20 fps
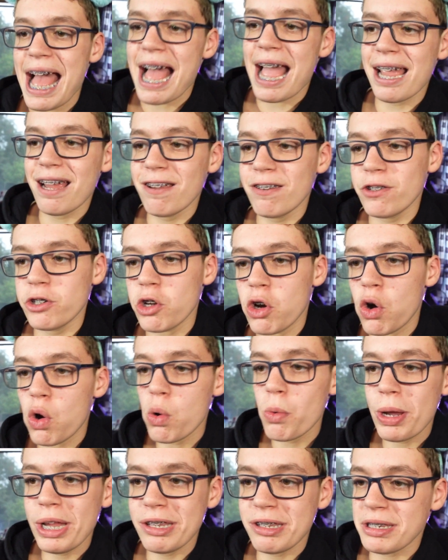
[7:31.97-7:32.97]
I used to
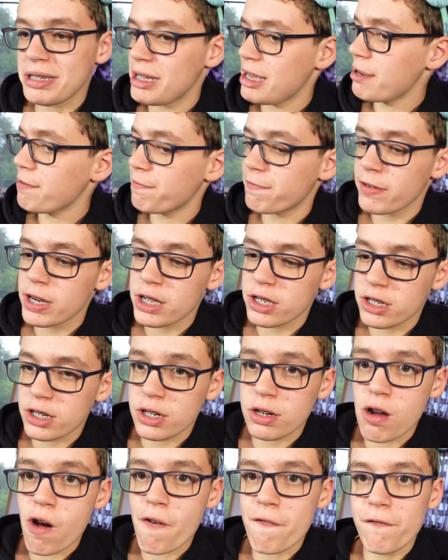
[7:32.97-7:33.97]
always in every
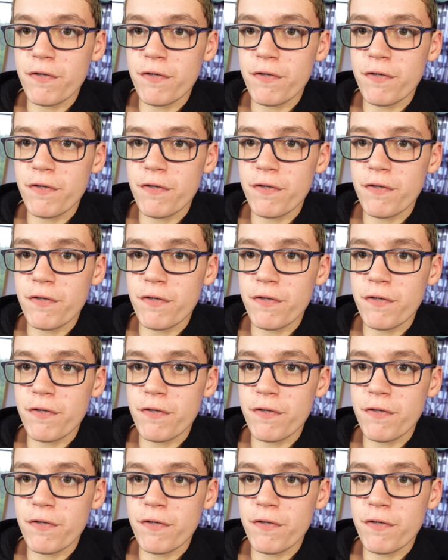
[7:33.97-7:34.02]
single